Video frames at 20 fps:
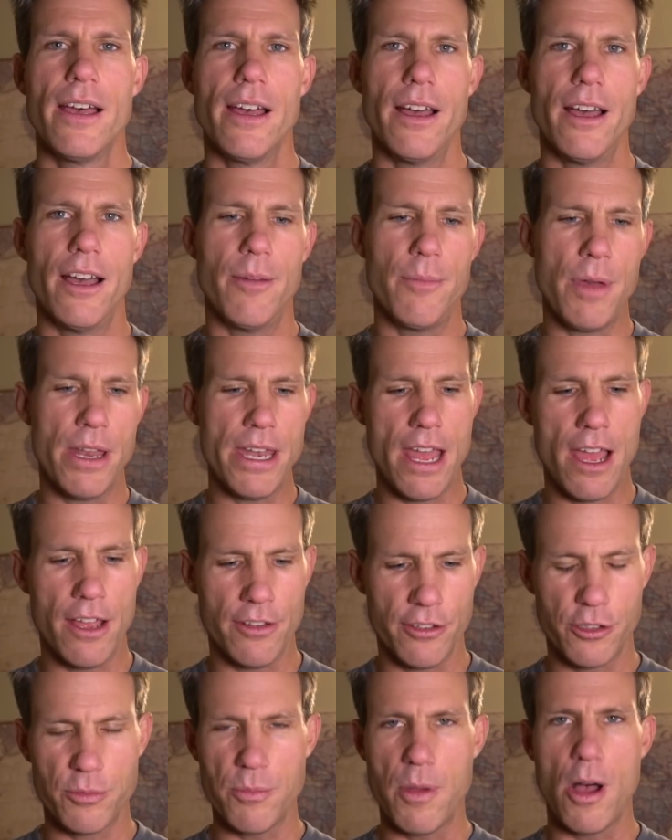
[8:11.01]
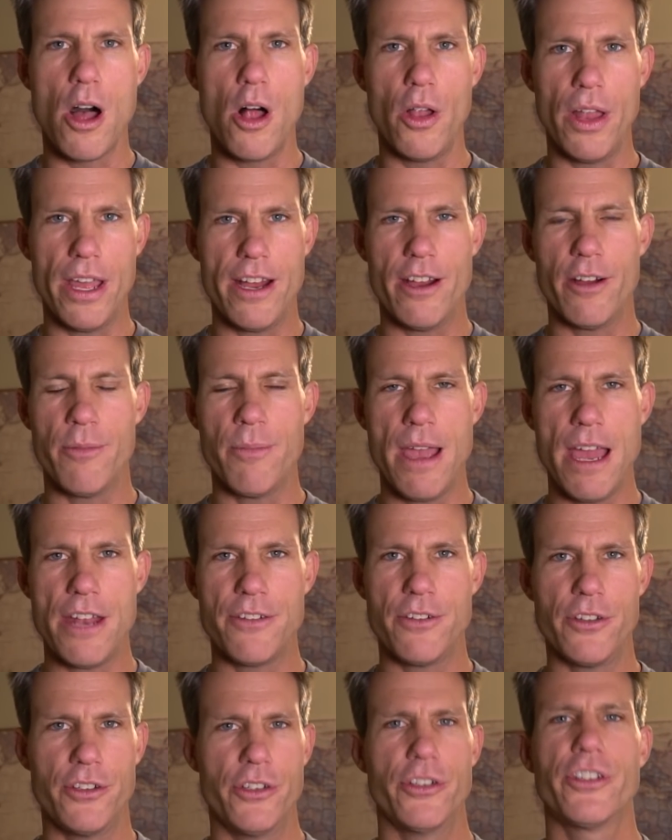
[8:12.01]
a small air
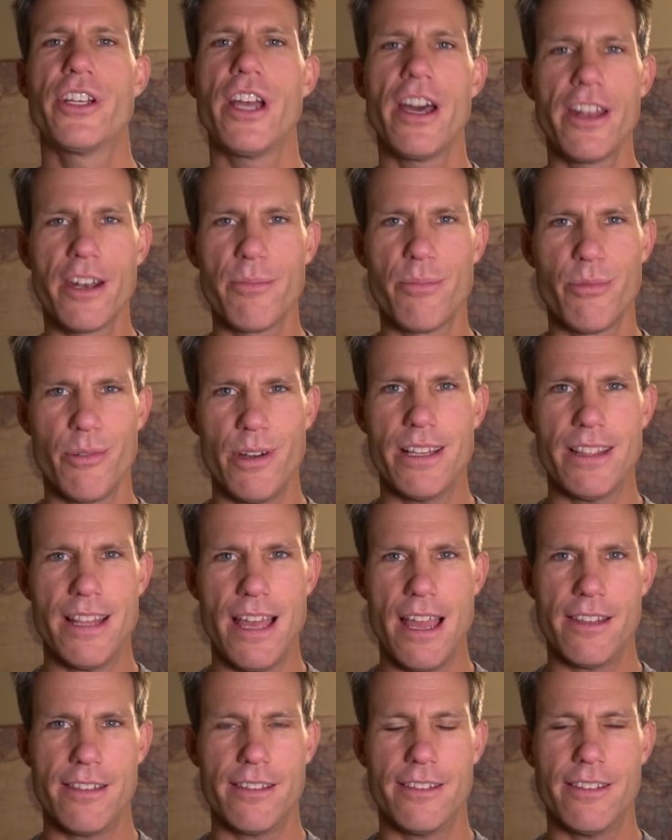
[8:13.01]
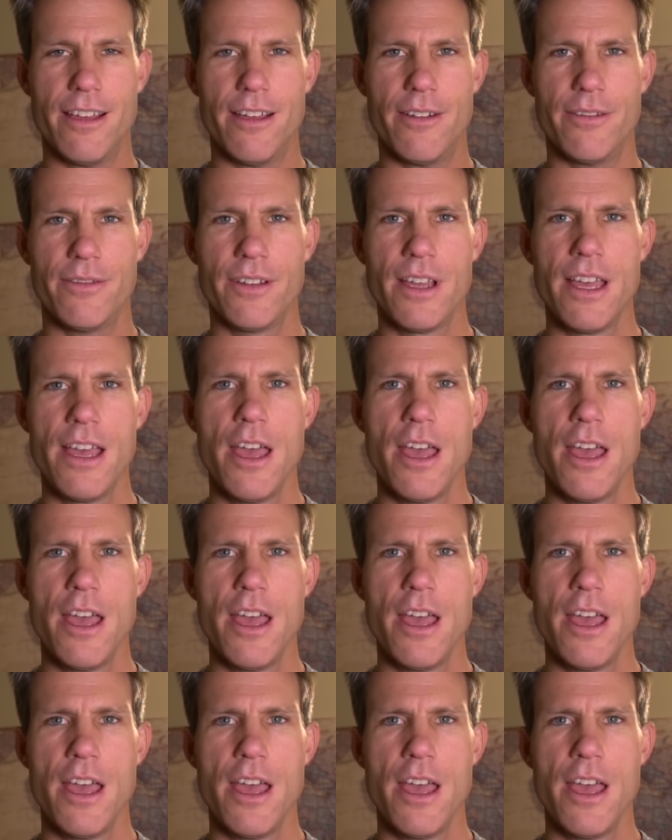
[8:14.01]
mattress, you're gonna bring that stuff.